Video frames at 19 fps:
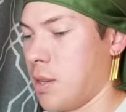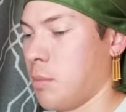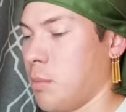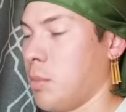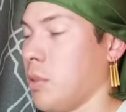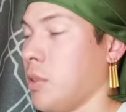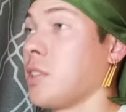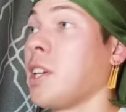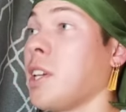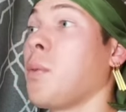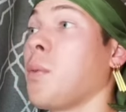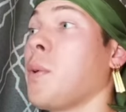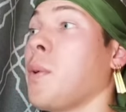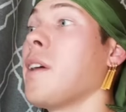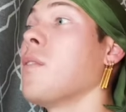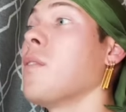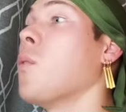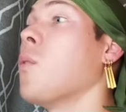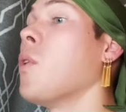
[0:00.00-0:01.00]
Looks like we
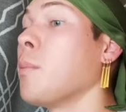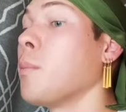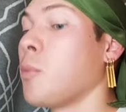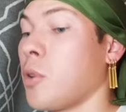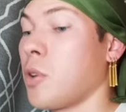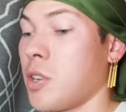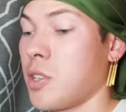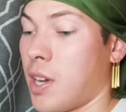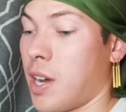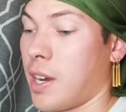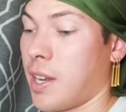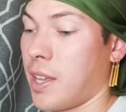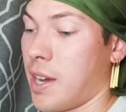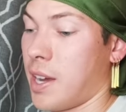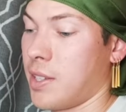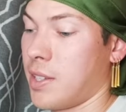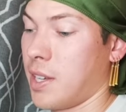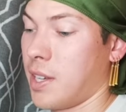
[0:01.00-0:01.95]
have one more shot, guys,